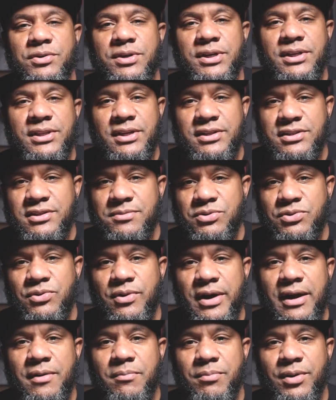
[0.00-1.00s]
hit that
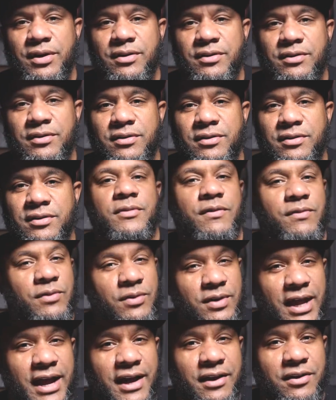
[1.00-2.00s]
subscribe button. If you're
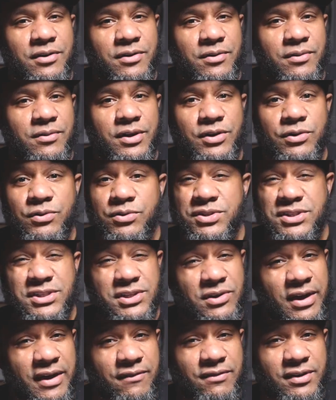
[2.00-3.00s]
not new and you
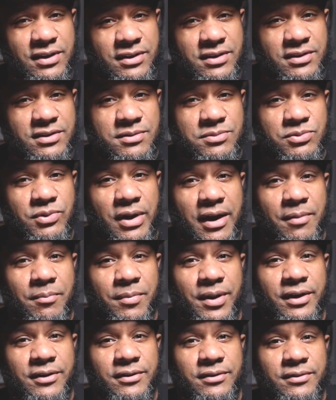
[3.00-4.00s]
still haven't hit the subscribe
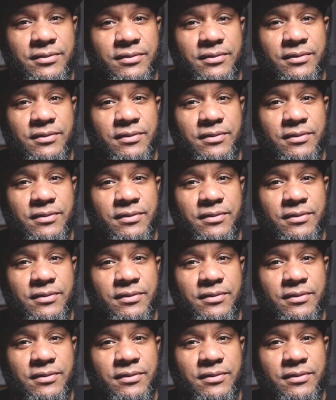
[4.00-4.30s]
button,